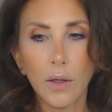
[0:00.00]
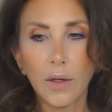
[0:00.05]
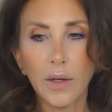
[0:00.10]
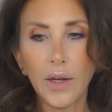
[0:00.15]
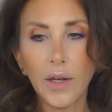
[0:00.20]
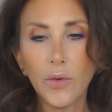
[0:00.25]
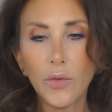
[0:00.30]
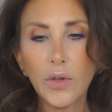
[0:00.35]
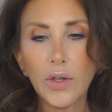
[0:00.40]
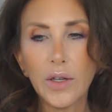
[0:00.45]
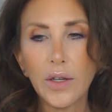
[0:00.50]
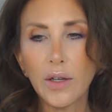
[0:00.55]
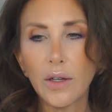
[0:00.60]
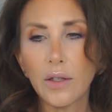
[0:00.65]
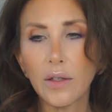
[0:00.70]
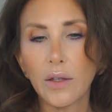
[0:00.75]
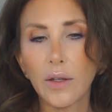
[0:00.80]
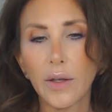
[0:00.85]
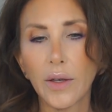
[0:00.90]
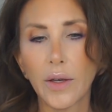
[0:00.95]
Now we need
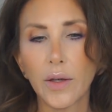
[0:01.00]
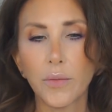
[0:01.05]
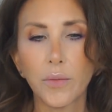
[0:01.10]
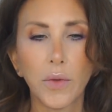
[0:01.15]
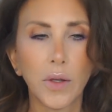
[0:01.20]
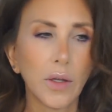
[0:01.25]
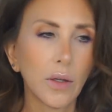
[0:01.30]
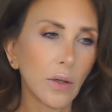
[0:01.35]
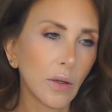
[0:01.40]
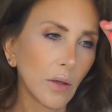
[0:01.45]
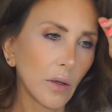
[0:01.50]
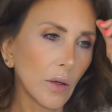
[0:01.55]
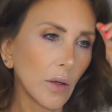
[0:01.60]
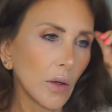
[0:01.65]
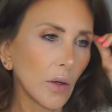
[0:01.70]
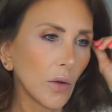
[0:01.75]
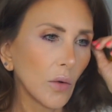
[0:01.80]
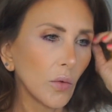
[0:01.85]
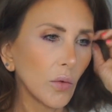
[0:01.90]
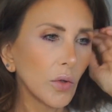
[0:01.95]
a lip.
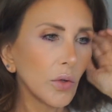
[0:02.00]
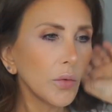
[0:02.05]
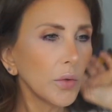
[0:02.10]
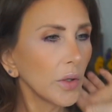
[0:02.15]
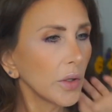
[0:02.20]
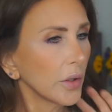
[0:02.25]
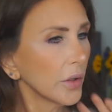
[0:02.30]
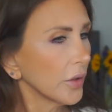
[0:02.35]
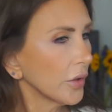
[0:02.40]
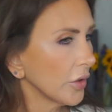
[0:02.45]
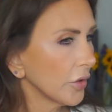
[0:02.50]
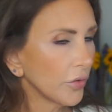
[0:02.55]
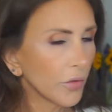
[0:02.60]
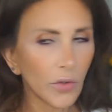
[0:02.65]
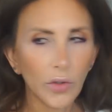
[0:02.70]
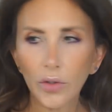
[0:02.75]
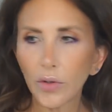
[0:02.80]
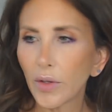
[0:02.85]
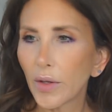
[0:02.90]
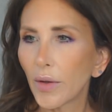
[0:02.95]
What are we going to do
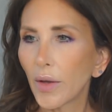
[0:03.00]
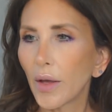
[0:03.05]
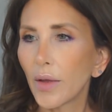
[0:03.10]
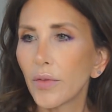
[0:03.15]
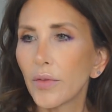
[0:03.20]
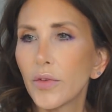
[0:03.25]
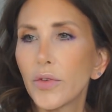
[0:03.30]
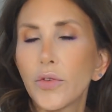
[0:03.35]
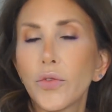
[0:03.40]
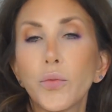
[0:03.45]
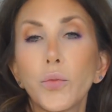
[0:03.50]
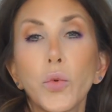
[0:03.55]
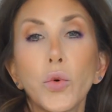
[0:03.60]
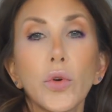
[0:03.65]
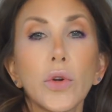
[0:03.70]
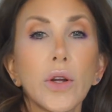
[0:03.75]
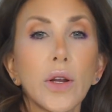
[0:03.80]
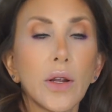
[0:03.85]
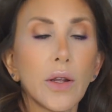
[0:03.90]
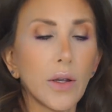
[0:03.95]
for a lip? This
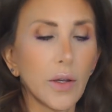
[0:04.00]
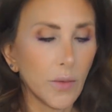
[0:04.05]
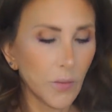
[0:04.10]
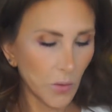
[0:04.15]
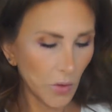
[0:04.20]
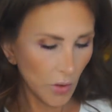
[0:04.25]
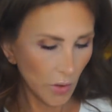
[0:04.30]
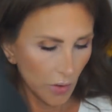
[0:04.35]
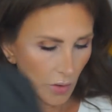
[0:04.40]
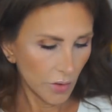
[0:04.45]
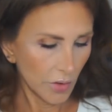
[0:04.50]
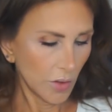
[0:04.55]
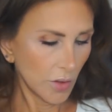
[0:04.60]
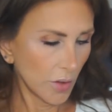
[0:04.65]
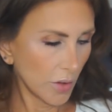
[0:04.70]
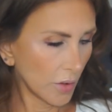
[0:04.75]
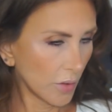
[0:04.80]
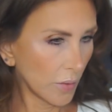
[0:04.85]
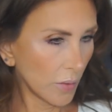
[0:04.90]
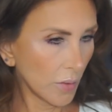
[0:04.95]
morning I'm going to
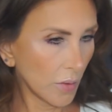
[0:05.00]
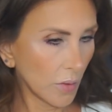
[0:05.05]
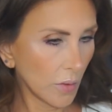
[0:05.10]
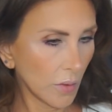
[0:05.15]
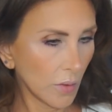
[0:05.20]
do